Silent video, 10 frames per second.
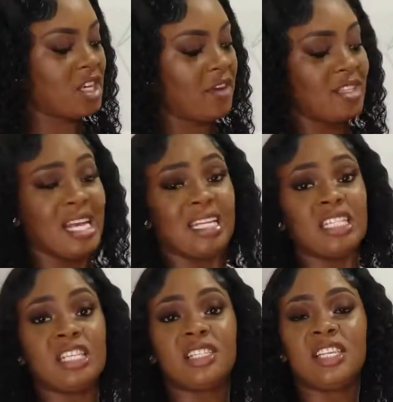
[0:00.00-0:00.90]
it a
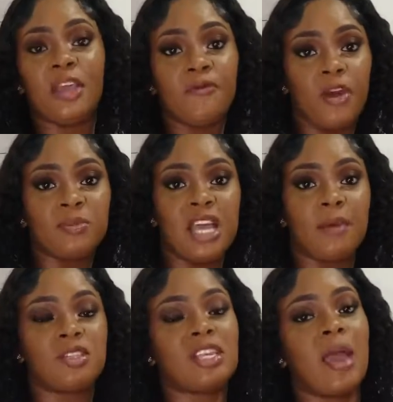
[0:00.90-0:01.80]
little steam from time
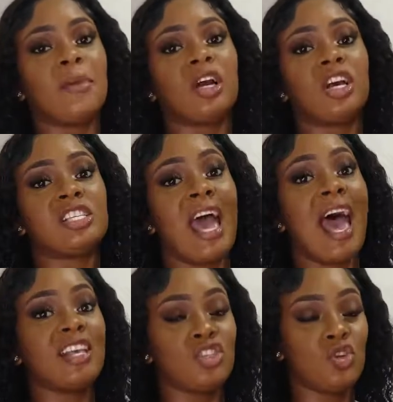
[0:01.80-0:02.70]
to time, because
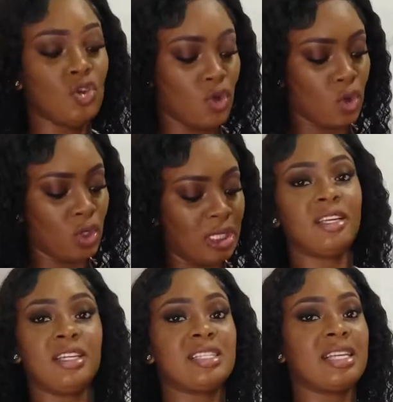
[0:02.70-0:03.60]
as you know,
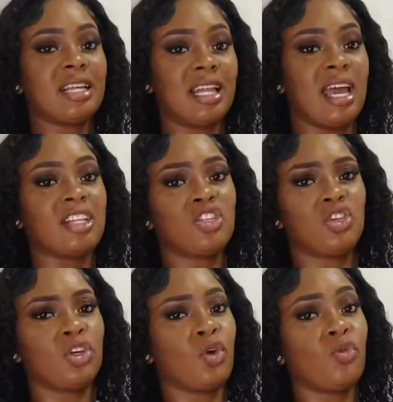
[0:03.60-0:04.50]
linen is inclined to,
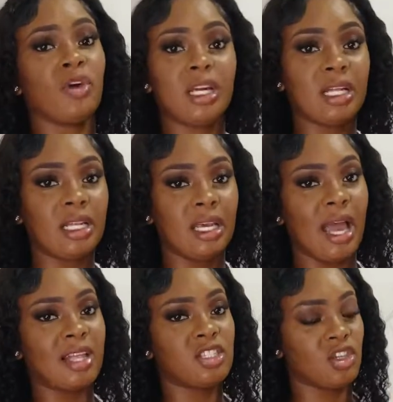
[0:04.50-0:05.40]
wrinkling
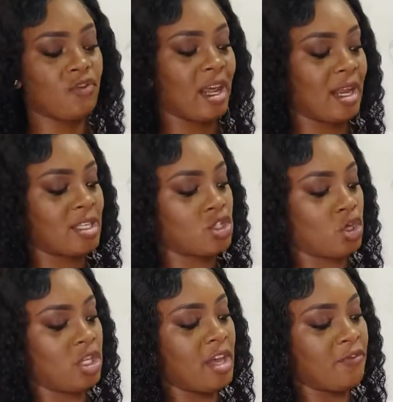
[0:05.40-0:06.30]
and stuff like that. So
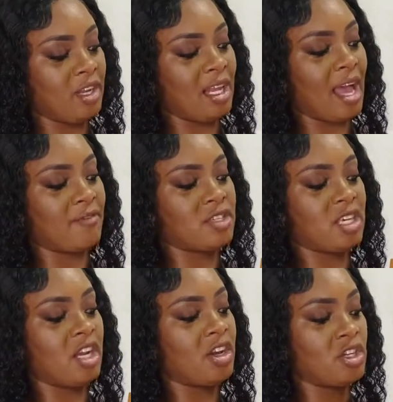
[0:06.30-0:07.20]
you definitely have to
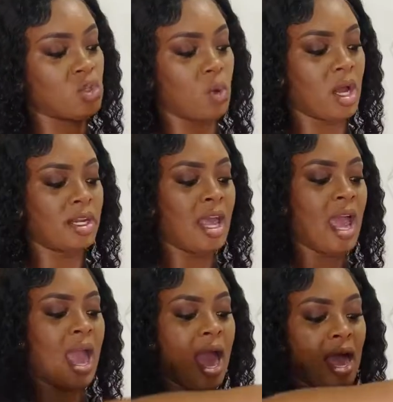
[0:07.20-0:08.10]
care this one.
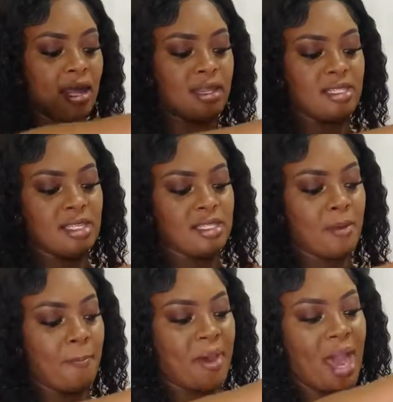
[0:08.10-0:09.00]
And this is the
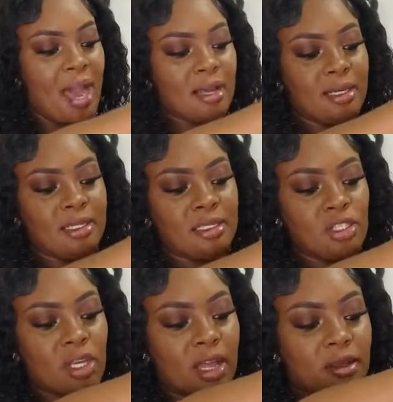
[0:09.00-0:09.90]
back.
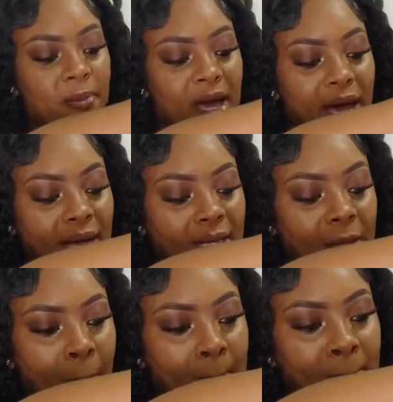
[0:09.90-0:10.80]
Let's look at the back.
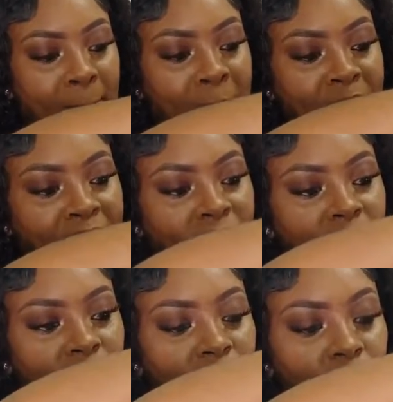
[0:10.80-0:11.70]

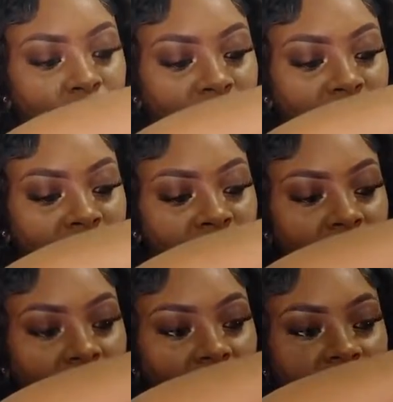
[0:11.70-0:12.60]
Super
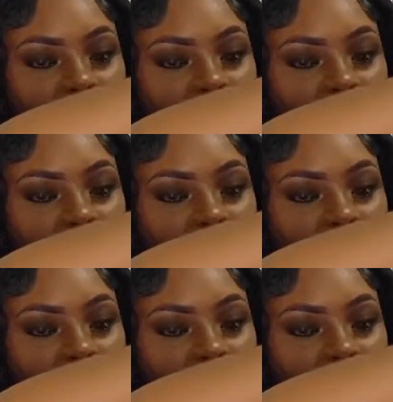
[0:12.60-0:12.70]
chic.